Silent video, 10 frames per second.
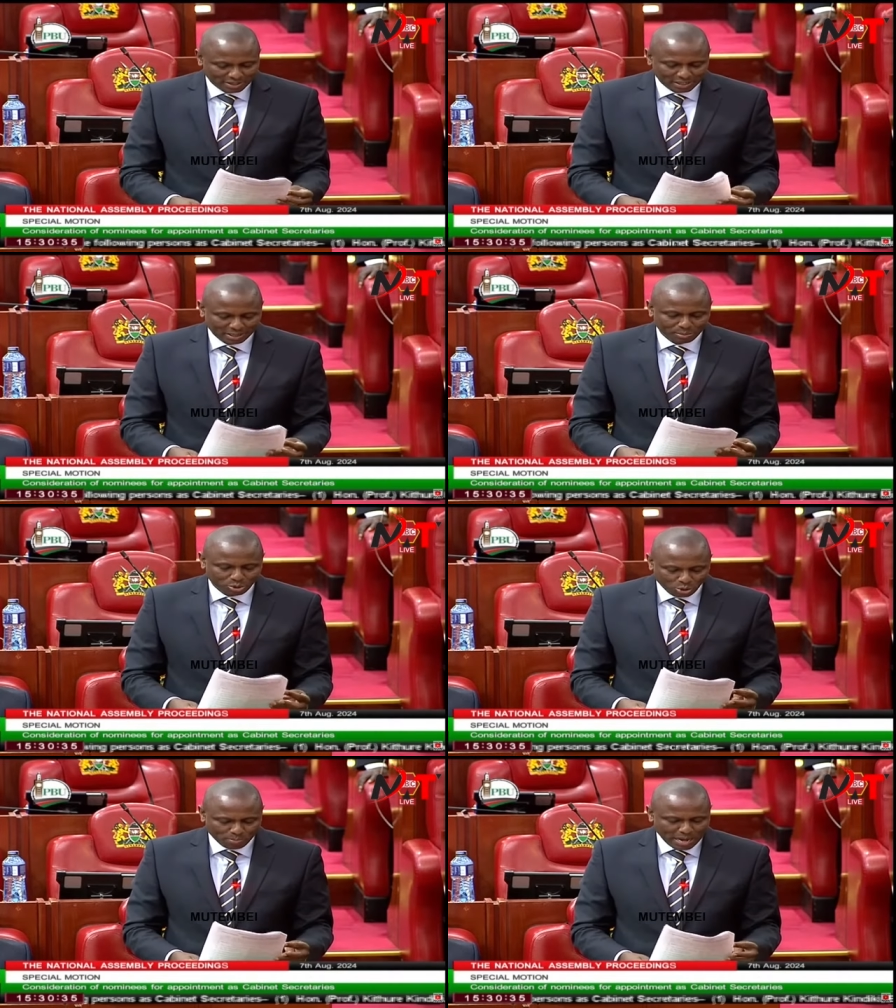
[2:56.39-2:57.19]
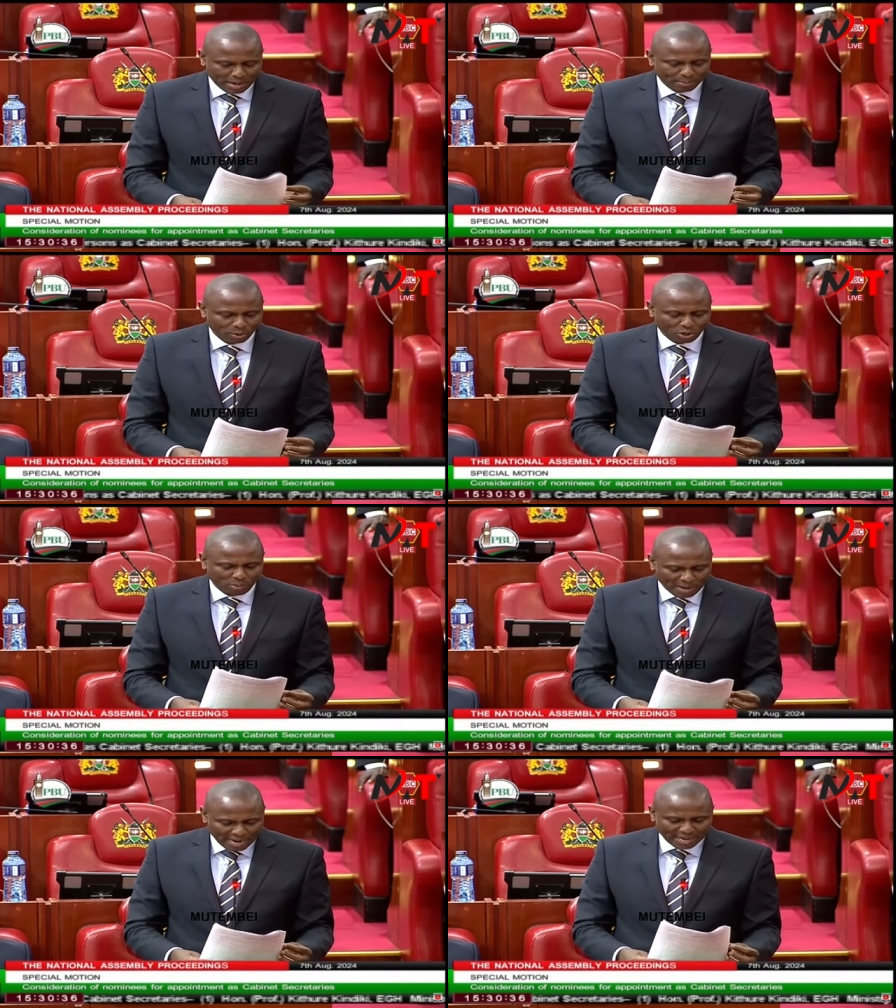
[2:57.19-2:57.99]
Kipchumba
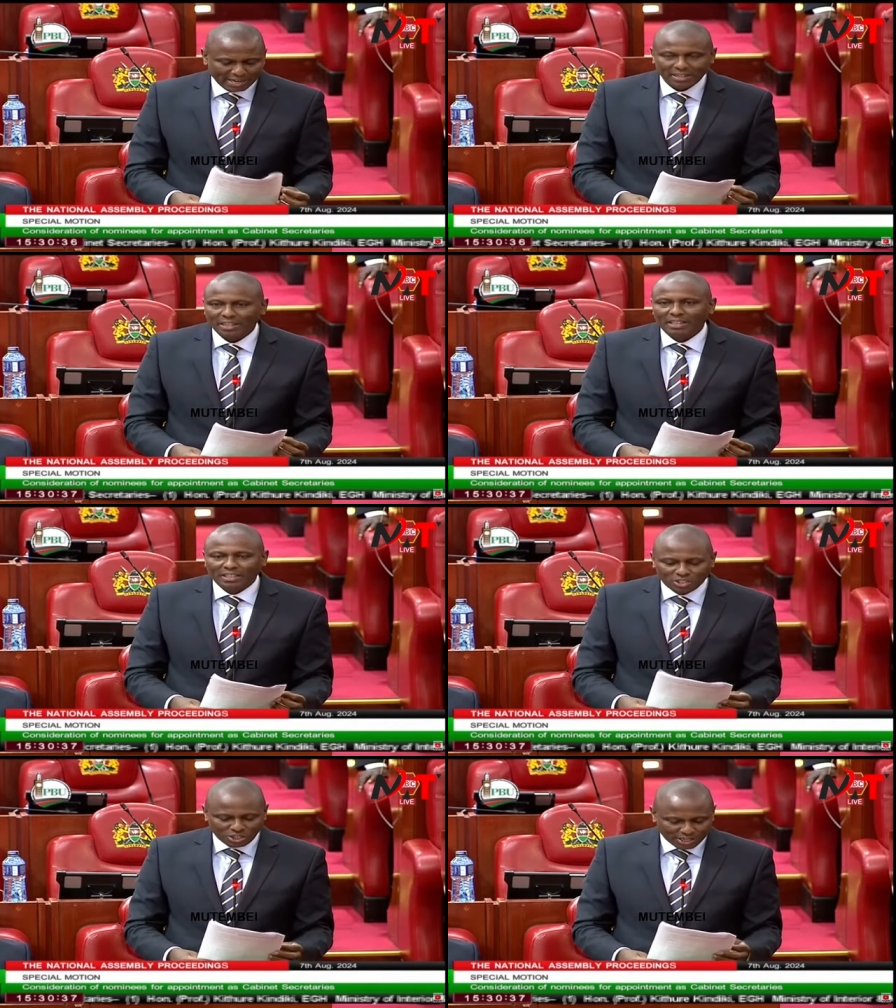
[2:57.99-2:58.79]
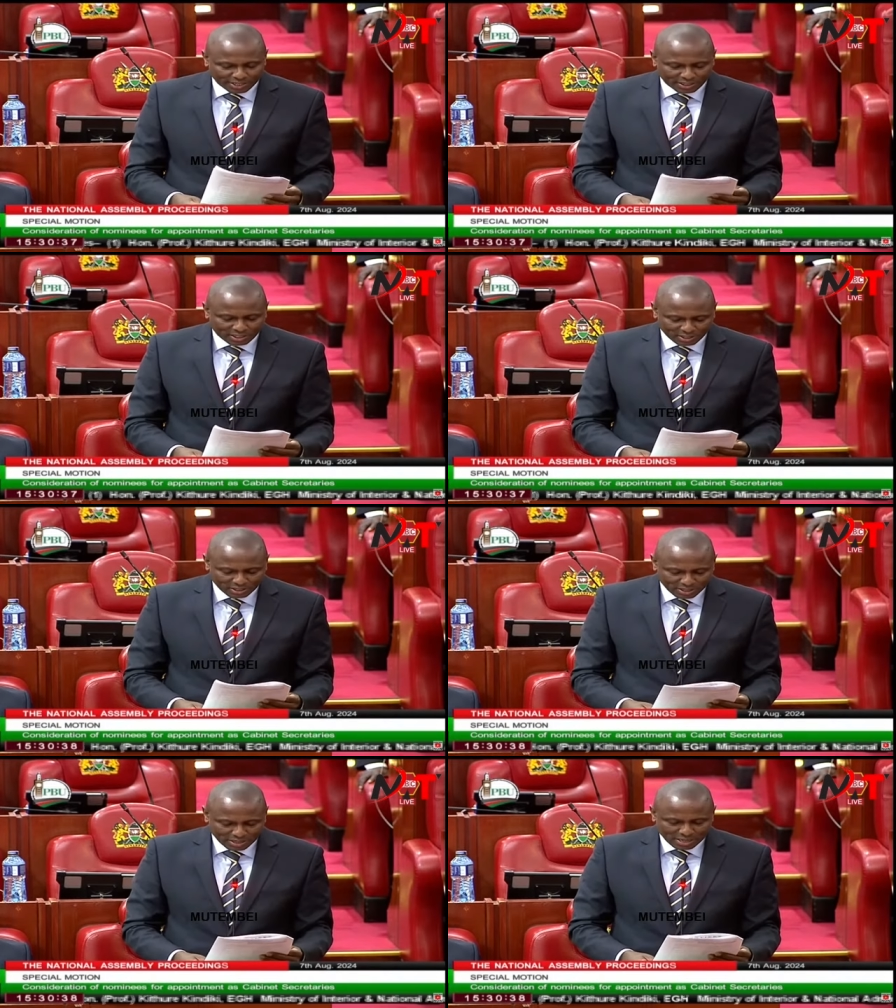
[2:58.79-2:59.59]
Murkomen,
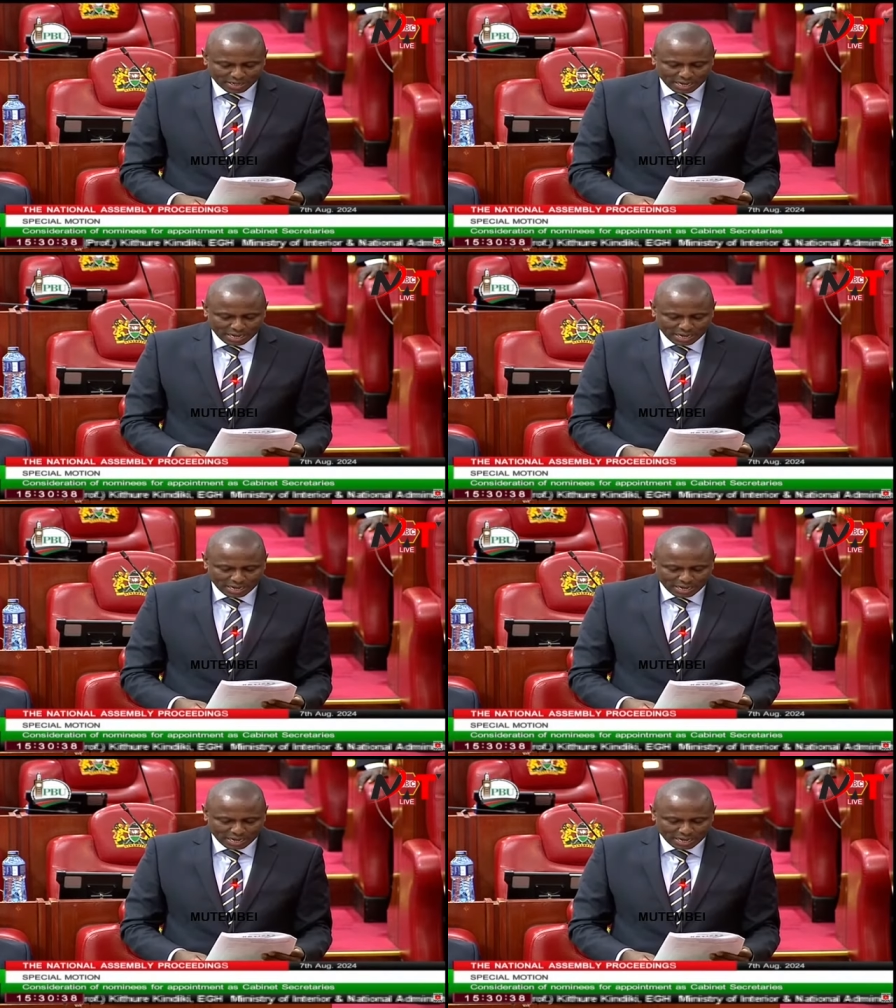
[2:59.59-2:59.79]
EGH,